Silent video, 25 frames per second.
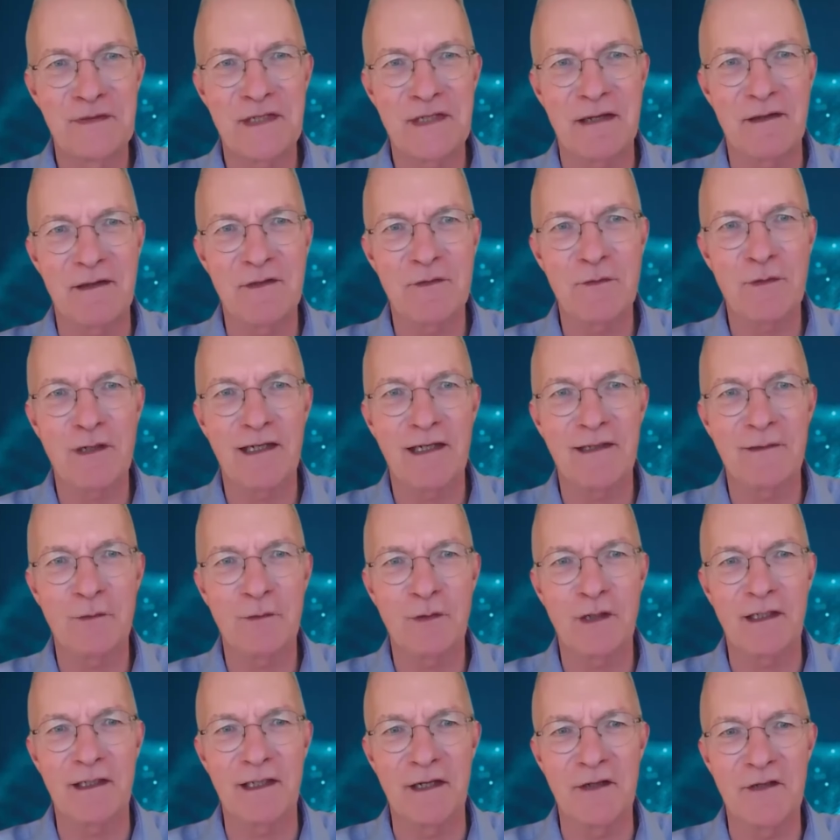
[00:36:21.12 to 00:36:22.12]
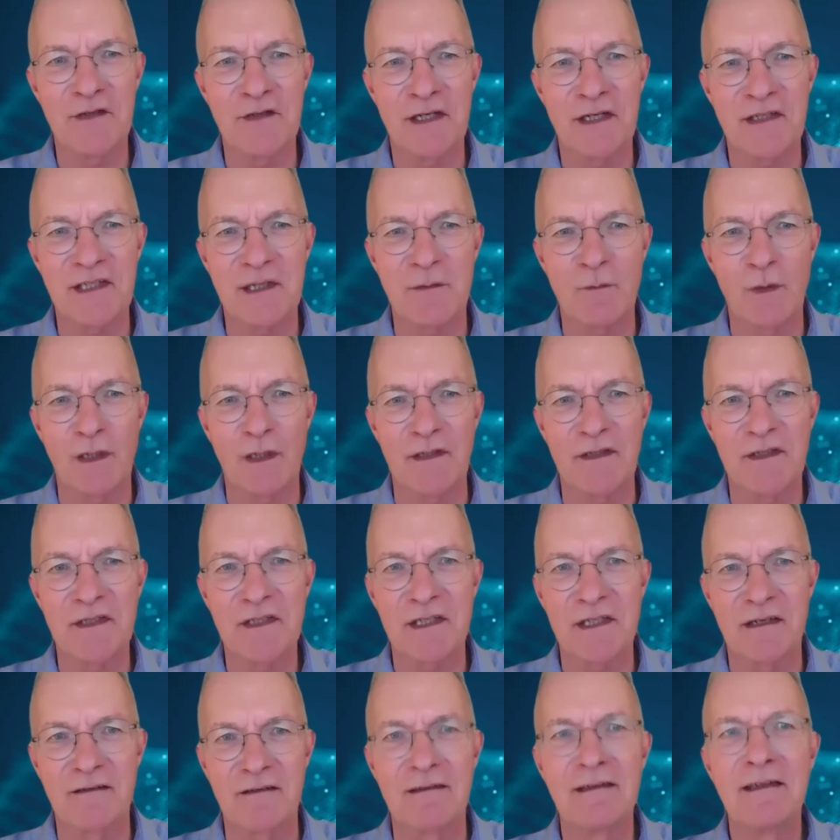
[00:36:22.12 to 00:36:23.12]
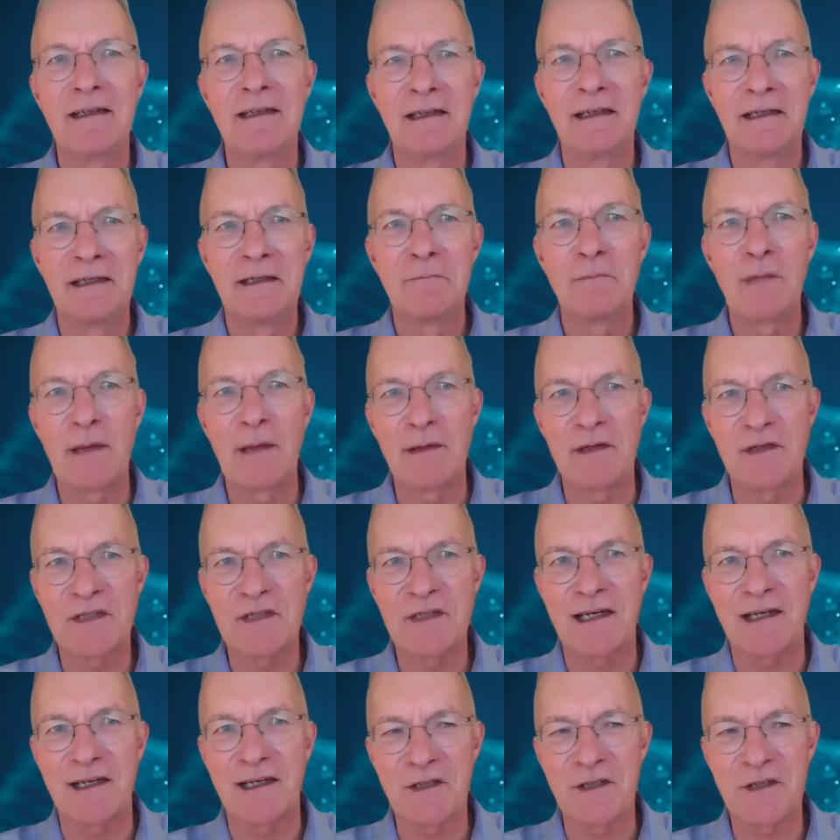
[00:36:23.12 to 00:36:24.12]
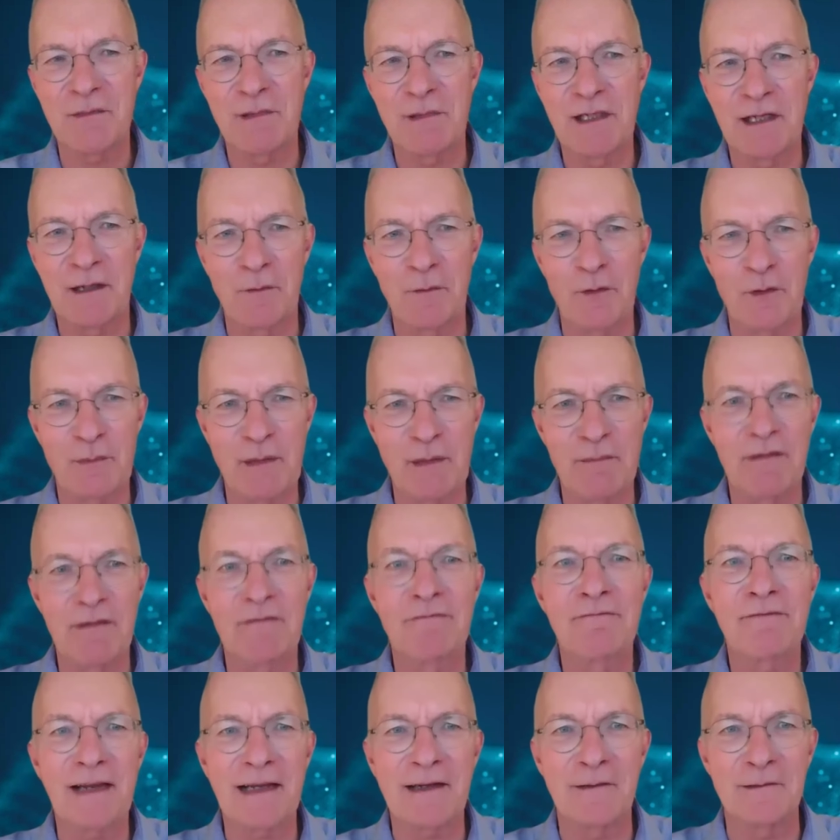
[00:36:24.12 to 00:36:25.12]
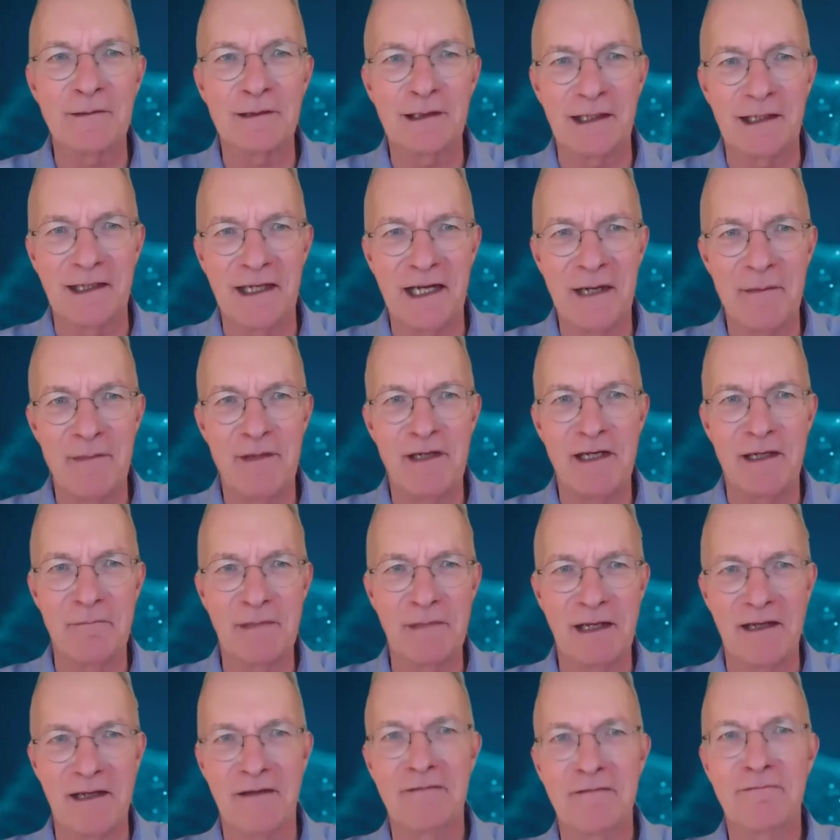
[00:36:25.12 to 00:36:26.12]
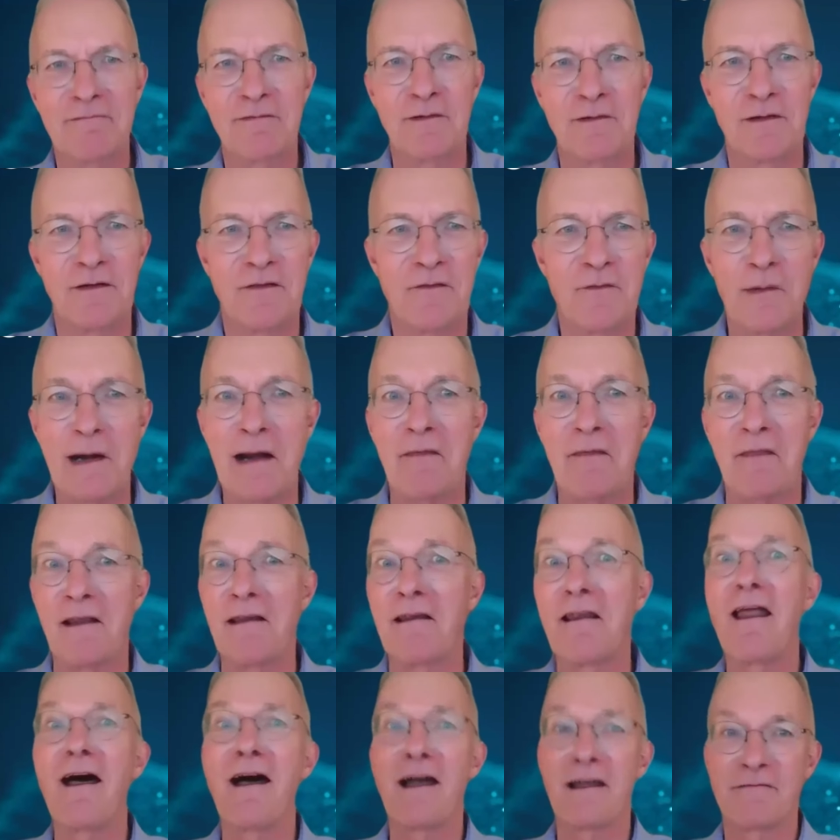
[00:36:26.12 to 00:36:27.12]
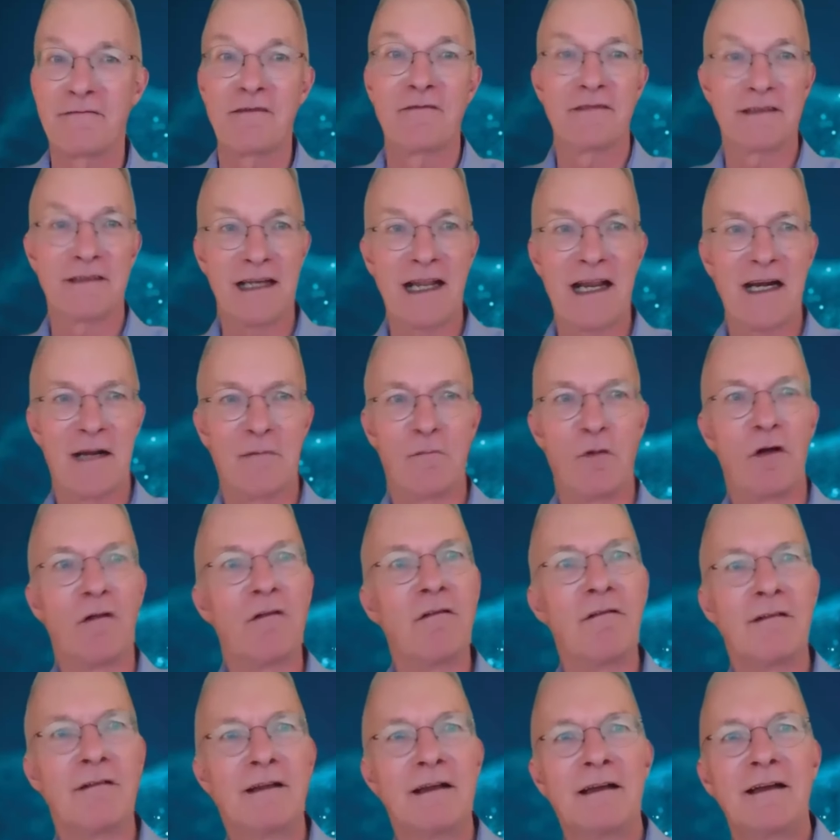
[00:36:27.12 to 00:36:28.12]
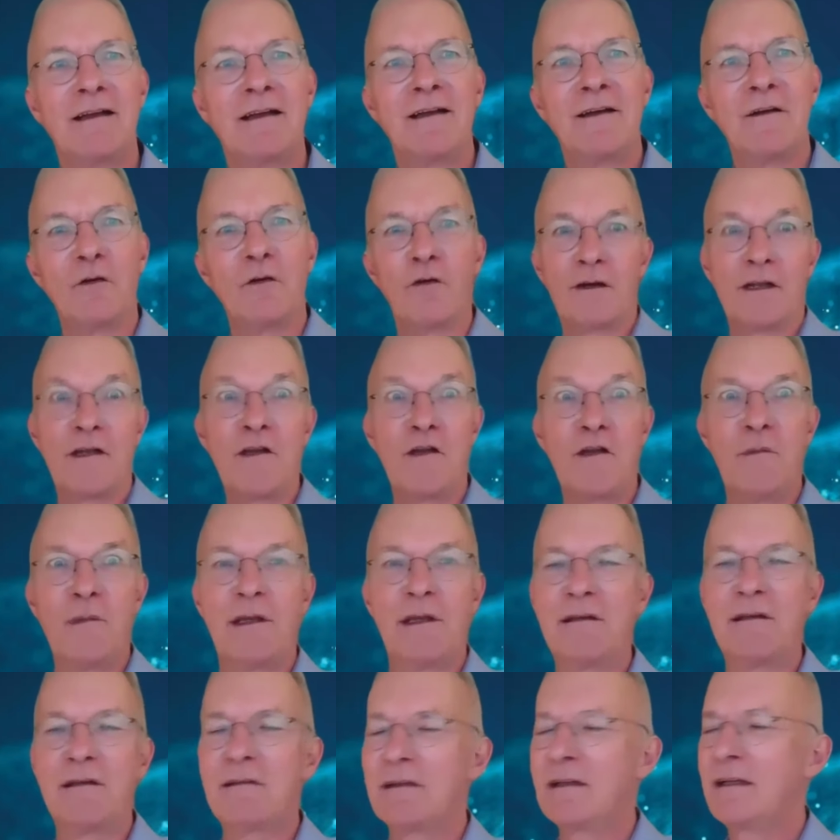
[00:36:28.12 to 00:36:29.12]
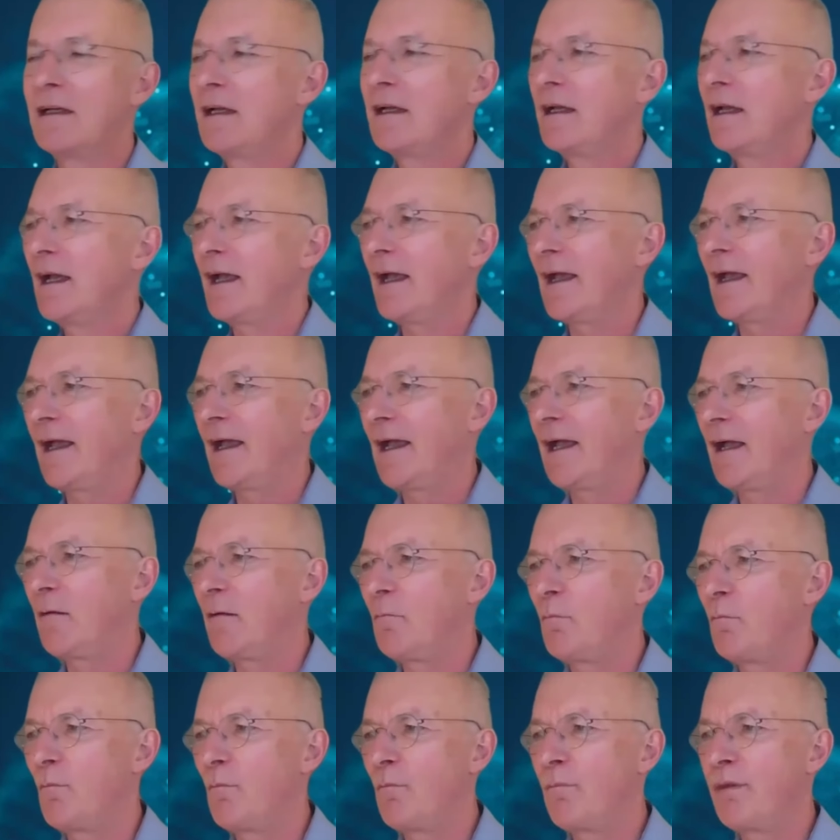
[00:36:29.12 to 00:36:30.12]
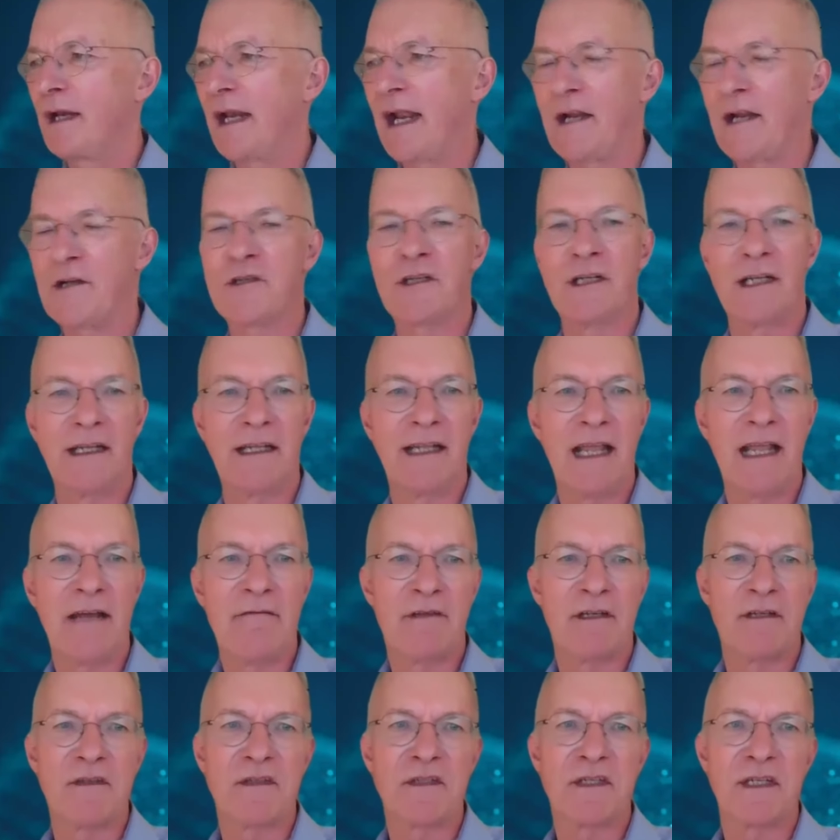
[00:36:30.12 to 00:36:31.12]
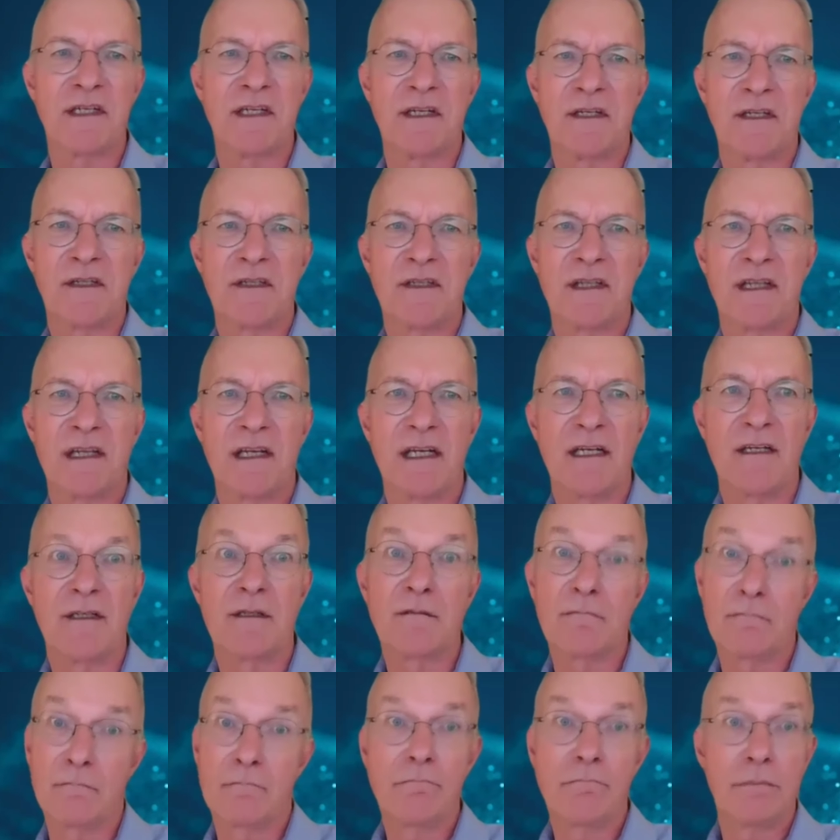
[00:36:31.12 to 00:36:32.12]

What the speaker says: So it's quite an interesting one. So maybe it's telling us we don't want to be profoundly inhibiting MYC throughout the life of an animal or a human. But actually the evidence is that it,